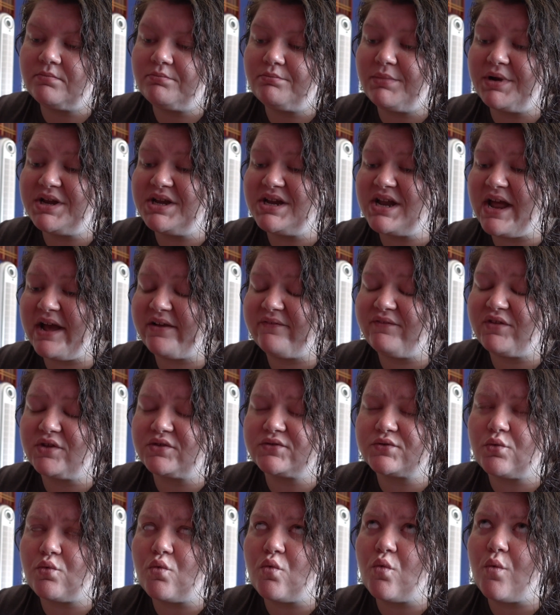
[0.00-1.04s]
my neck
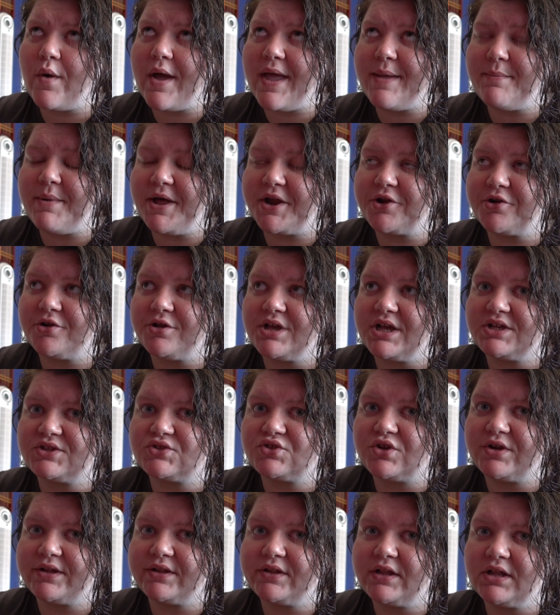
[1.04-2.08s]
feels way better
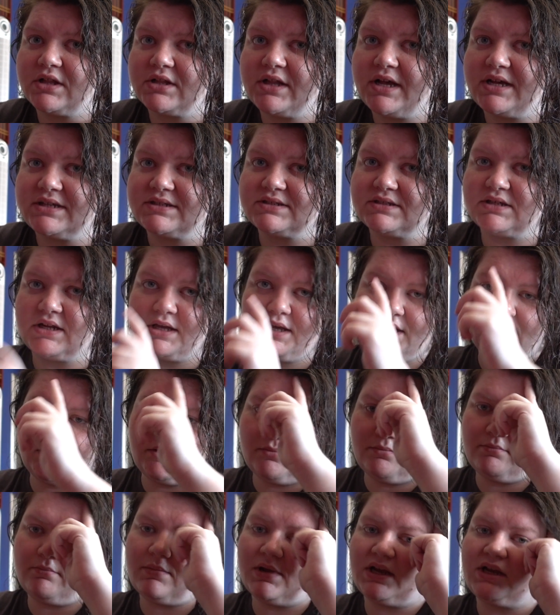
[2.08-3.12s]
yesterday. Like last night,
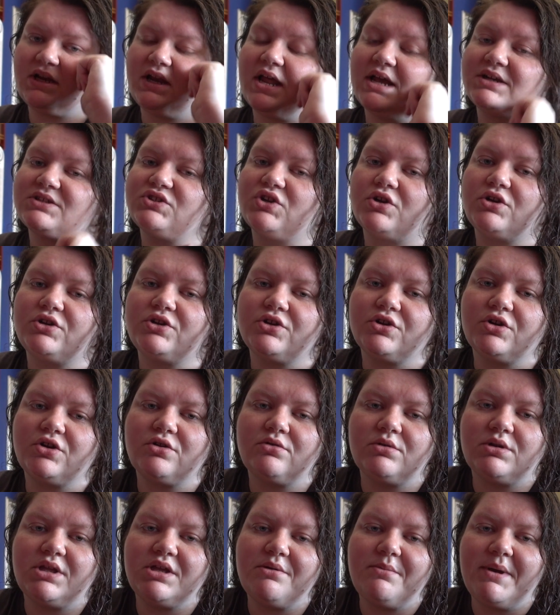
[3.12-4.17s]
my neck started to
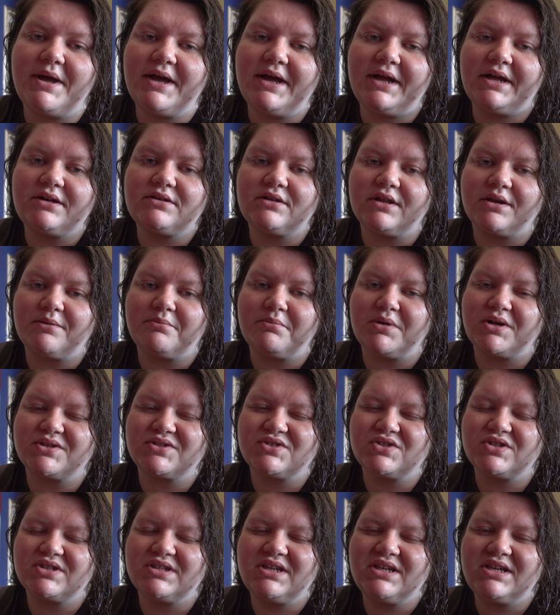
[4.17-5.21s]
hurt really bad, like
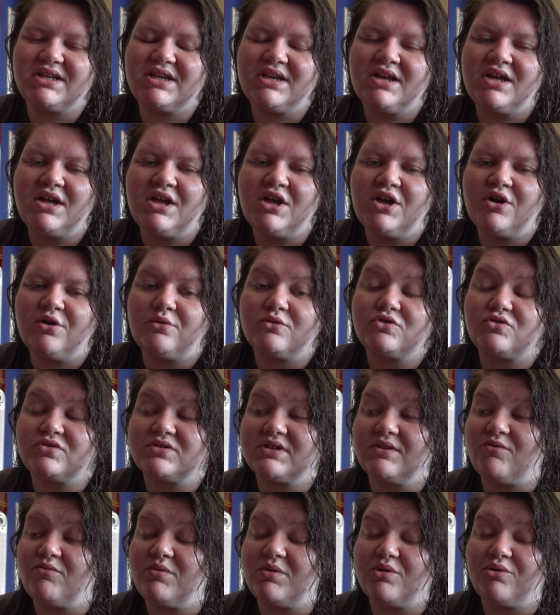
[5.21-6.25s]
muscly, which was
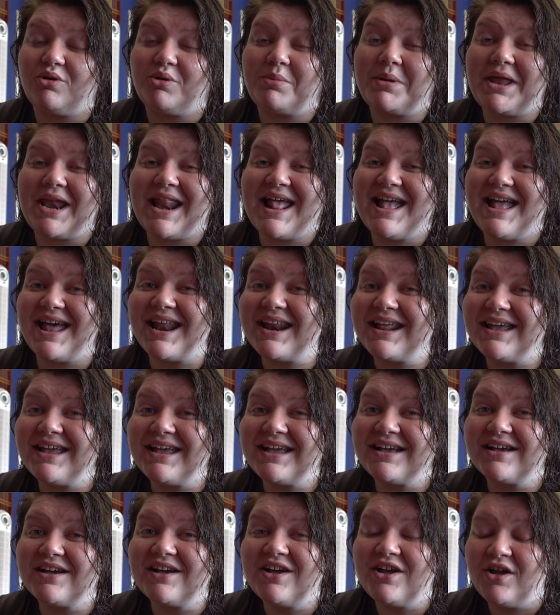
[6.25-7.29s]
giving me a really bad
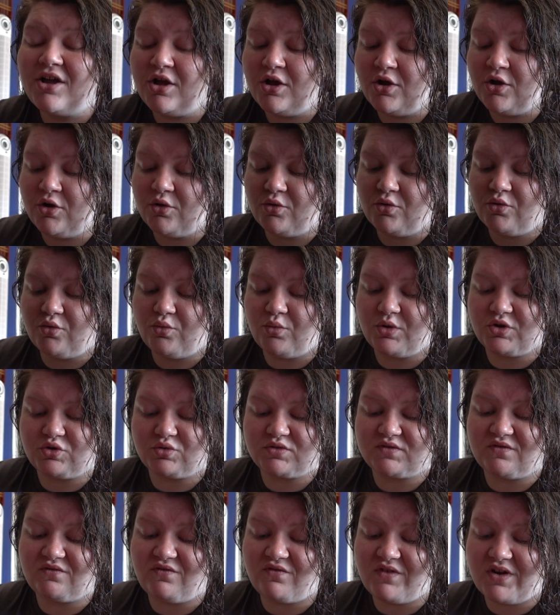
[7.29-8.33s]
headache, which
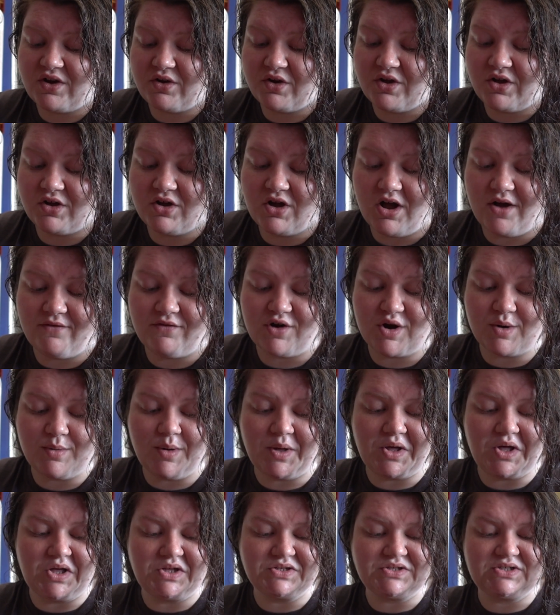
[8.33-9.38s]
was very
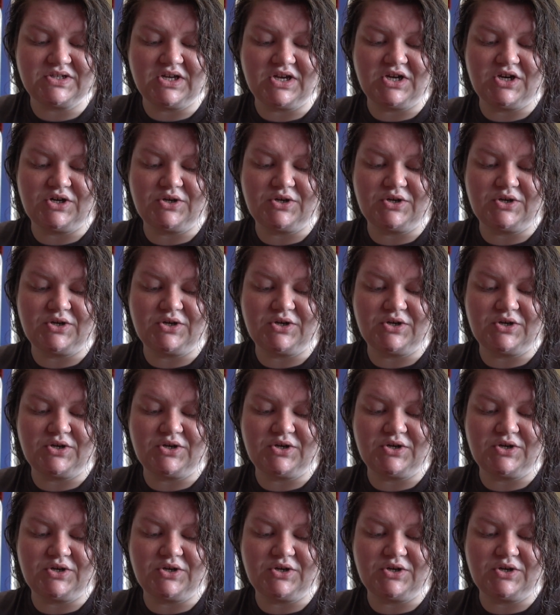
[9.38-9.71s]
uncomfortable. So